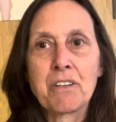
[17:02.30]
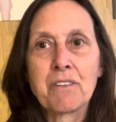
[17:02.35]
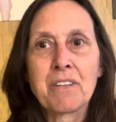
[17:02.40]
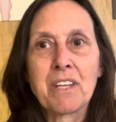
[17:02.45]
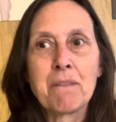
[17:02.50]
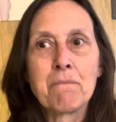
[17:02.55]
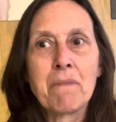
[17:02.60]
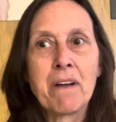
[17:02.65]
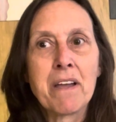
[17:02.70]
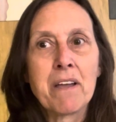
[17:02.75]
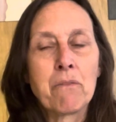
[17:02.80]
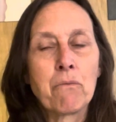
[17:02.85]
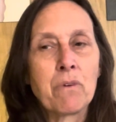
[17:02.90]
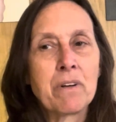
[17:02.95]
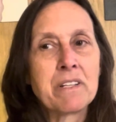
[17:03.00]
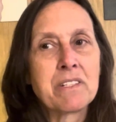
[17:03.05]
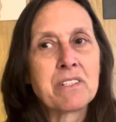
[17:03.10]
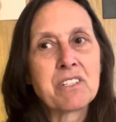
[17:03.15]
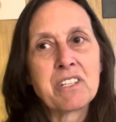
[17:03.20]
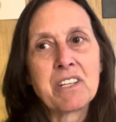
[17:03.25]
They might
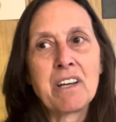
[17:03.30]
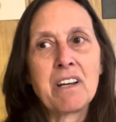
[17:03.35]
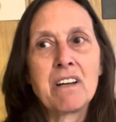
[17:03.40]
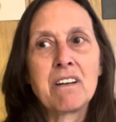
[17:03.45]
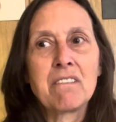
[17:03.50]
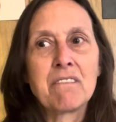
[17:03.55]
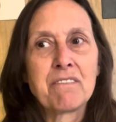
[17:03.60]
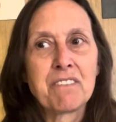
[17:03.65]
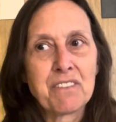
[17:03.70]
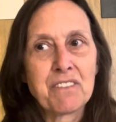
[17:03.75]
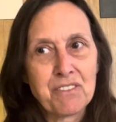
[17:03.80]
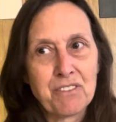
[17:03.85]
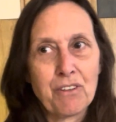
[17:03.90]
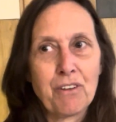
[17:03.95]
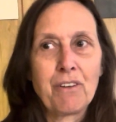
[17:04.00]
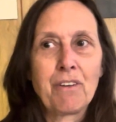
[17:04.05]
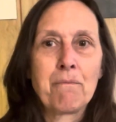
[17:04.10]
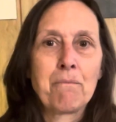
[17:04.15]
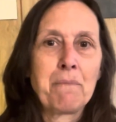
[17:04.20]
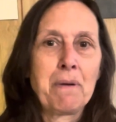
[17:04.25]
want to have this
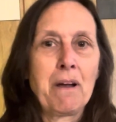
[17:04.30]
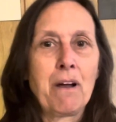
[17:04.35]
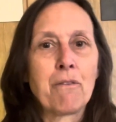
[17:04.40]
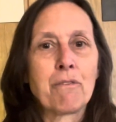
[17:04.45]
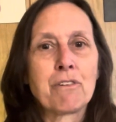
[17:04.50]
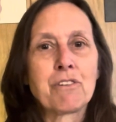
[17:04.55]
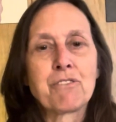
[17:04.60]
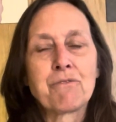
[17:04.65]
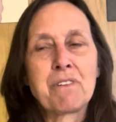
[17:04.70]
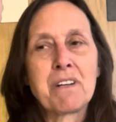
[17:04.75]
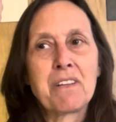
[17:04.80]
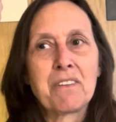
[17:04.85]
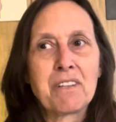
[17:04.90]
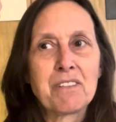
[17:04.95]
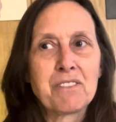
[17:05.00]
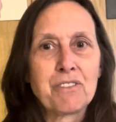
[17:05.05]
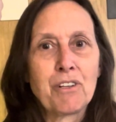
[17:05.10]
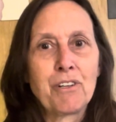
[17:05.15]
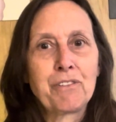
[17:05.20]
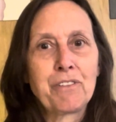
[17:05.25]
power drink
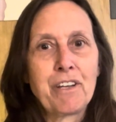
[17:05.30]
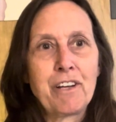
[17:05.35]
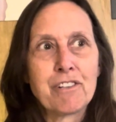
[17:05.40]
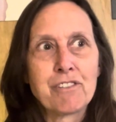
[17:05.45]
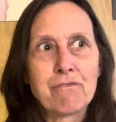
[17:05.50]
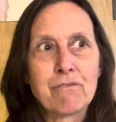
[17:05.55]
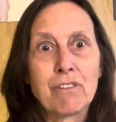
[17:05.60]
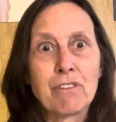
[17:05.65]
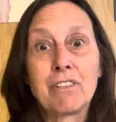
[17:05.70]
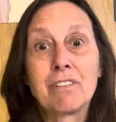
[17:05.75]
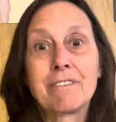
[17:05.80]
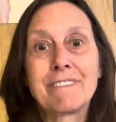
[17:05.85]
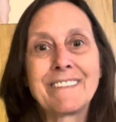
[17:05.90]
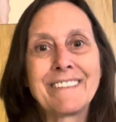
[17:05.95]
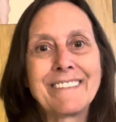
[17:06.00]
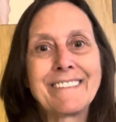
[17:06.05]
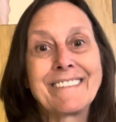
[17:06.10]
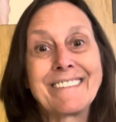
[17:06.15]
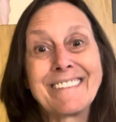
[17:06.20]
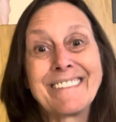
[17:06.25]
that's all natural.
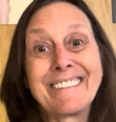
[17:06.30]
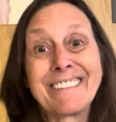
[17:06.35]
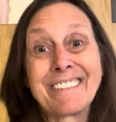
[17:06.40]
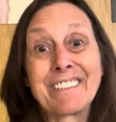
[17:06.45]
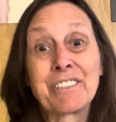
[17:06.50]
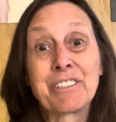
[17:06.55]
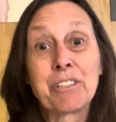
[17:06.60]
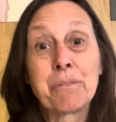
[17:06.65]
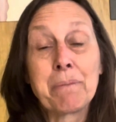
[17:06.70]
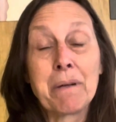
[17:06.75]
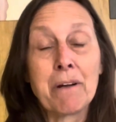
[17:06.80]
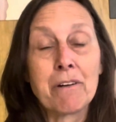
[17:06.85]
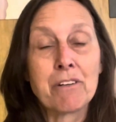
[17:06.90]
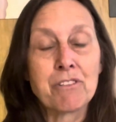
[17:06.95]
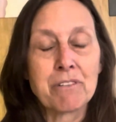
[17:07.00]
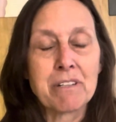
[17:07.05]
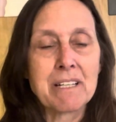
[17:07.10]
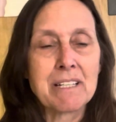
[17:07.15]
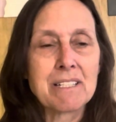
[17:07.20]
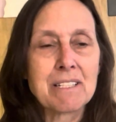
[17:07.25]
Well, I don't do power
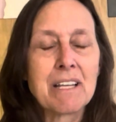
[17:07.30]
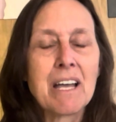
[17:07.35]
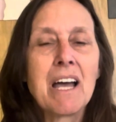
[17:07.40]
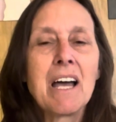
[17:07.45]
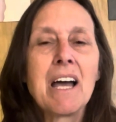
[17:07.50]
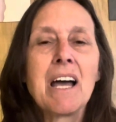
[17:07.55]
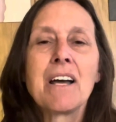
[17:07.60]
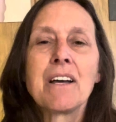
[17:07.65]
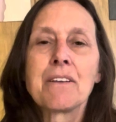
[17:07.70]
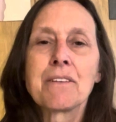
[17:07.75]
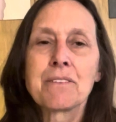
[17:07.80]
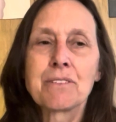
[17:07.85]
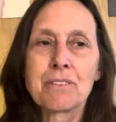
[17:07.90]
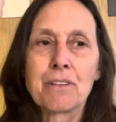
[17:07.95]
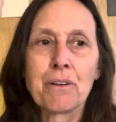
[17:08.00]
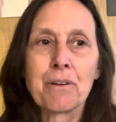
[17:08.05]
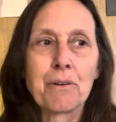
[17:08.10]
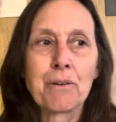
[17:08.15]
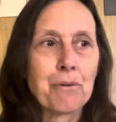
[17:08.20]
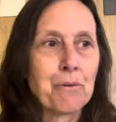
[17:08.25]
drinks.
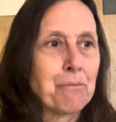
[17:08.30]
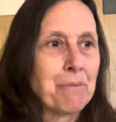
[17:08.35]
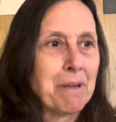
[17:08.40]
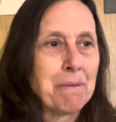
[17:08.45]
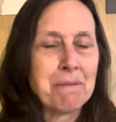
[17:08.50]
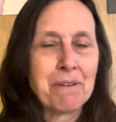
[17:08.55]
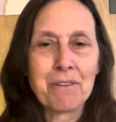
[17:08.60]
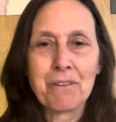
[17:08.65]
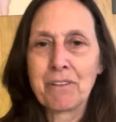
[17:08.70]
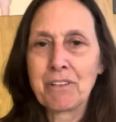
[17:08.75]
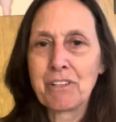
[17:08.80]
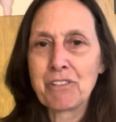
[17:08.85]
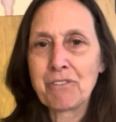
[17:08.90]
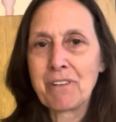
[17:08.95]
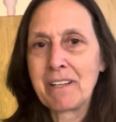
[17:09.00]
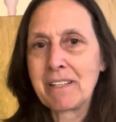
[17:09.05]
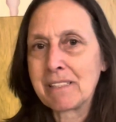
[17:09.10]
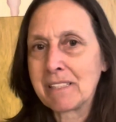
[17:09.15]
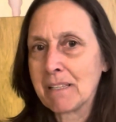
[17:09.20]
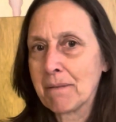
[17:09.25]
So maybe they're going to try
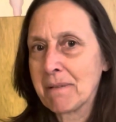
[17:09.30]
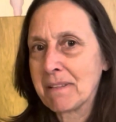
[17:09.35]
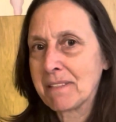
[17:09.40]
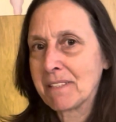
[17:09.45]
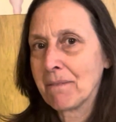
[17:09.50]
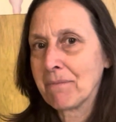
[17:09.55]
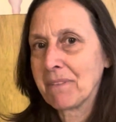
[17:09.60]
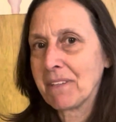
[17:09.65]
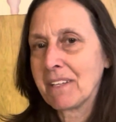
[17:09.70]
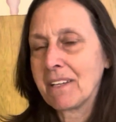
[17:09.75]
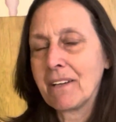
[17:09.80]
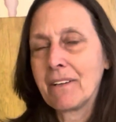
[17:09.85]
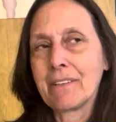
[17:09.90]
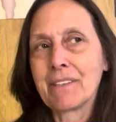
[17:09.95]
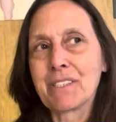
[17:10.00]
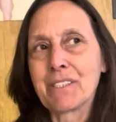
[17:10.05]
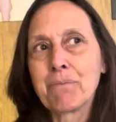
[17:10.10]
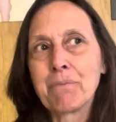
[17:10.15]
and sell me something else.